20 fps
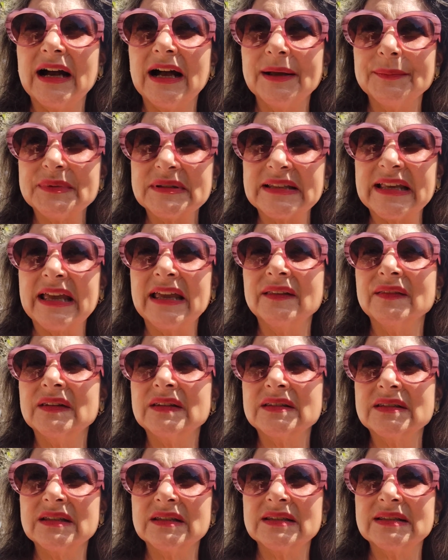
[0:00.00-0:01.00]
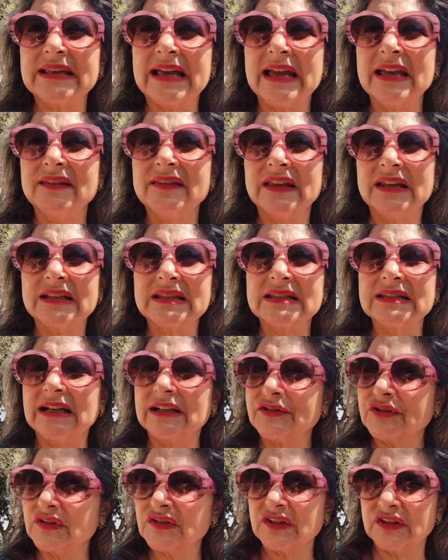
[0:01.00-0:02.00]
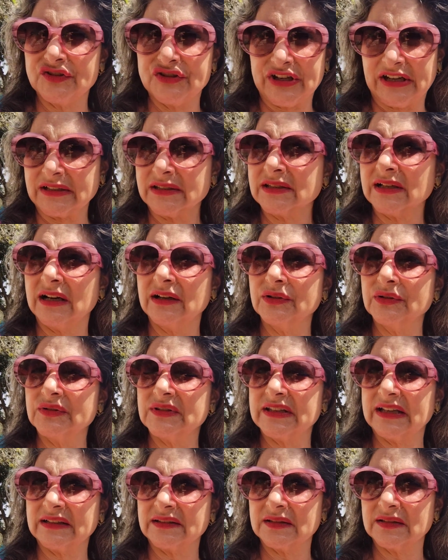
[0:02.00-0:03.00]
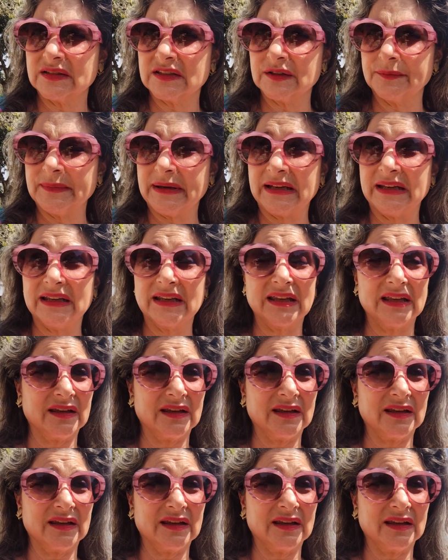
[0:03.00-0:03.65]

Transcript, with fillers: I'm saying this to say that it's not just a Gentile who's anti Semitic,